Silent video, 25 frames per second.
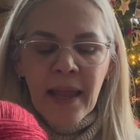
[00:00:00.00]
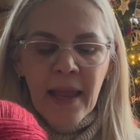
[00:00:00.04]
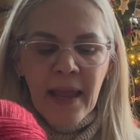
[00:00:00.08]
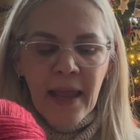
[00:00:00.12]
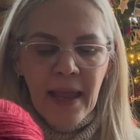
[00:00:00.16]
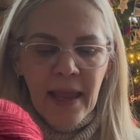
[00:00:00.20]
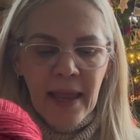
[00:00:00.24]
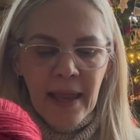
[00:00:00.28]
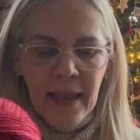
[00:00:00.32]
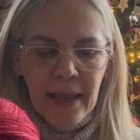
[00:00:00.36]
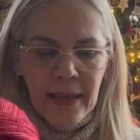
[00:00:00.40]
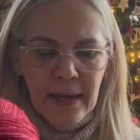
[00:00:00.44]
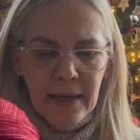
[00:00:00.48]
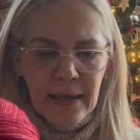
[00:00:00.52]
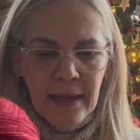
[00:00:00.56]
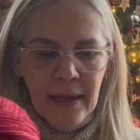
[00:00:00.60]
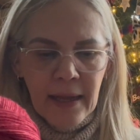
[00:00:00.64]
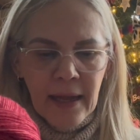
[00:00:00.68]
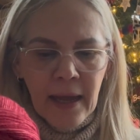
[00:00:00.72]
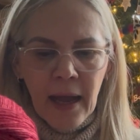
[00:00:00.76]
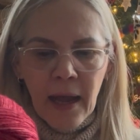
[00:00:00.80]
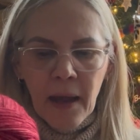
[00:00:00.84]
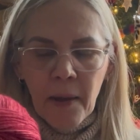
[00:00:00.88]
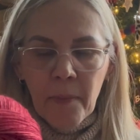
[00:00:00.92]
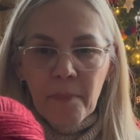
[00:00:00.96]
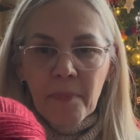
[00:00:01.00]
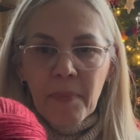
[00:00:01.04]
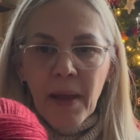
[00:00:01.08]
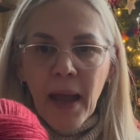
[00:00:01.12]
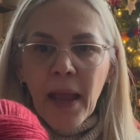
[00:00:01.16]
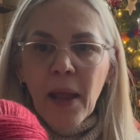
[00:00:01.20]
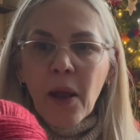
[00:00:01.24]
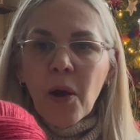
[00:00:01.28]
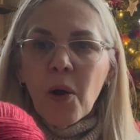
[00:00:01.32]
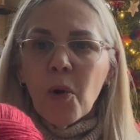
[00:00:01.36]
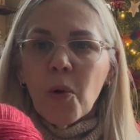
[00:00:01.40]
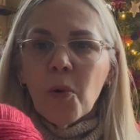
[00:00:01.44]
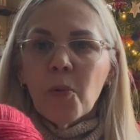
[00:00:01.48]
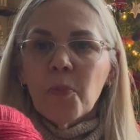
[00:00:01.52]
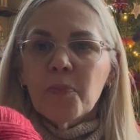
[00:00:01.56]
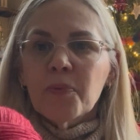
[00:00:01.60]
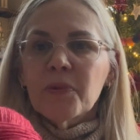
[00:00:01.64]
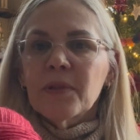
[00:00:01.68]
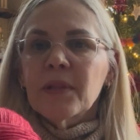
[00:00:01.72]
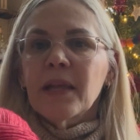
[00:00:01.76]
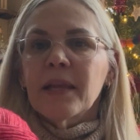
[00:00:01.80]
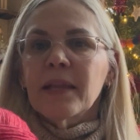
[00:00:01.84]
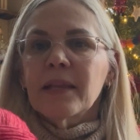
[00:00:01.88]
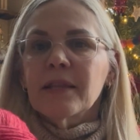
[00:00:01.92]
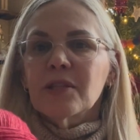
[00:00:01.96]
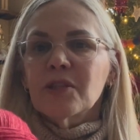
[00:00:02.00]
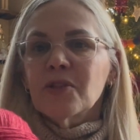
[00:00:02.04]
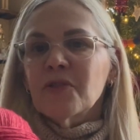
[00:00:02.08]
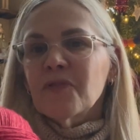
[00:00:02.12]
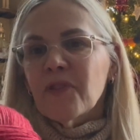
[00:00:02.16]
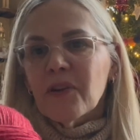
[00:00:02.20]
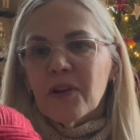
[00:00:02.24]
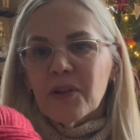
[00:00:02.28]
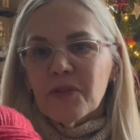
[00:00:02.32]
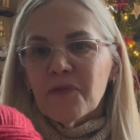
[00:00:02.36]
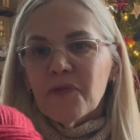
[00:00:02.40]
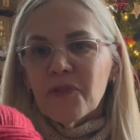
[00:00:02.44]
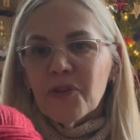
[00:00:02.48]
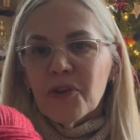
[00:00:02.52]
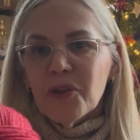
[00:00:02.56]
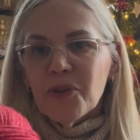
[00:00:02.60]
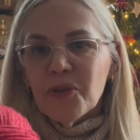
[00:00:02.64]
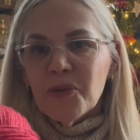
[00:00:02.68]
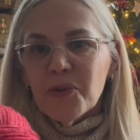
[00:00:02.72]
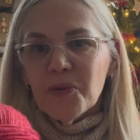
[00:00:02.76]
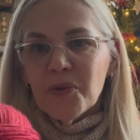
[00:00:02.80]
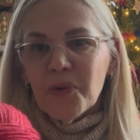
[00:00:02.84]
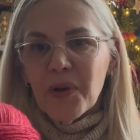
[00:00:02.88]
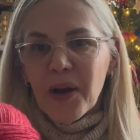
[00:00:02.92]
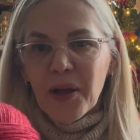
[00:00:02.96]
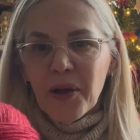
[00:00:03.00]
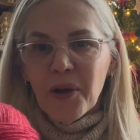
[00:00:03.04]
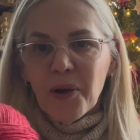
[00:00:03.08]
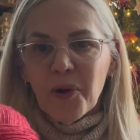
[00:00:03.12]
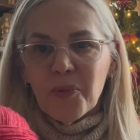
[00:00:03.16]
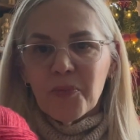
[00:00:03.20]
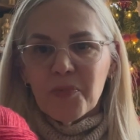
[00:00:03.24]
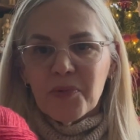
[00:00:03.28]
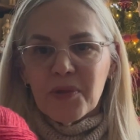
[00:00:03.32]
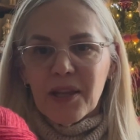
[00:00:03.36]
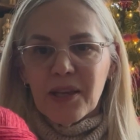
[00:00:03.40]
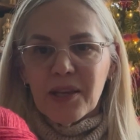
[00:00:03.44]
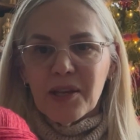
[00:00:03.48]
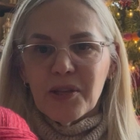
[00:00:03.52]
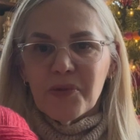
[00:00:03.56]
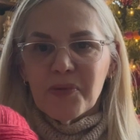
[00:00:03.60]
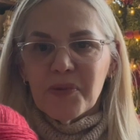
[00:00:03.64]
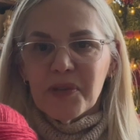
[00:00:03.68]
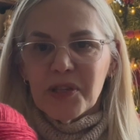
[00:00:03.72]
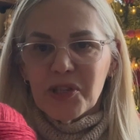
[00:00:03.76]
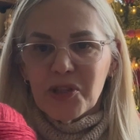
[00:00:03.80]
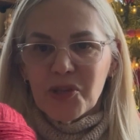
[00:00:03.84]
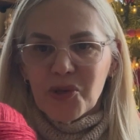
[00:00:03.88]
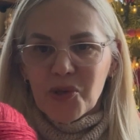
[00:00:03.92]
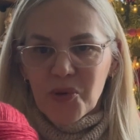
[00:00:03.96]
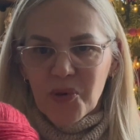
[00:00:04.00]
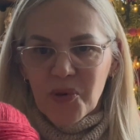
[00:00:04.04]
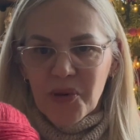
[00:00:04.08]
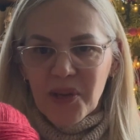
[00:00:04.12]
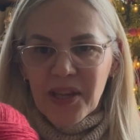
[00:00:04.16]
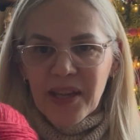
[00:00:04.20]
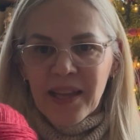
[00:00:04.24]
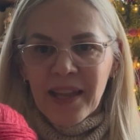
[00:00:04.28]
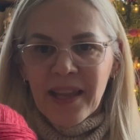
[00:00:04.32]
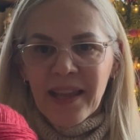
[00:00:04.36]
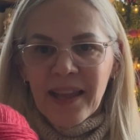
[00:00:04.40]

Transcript: and I hope that it's fun for you. I hope that you enjoy.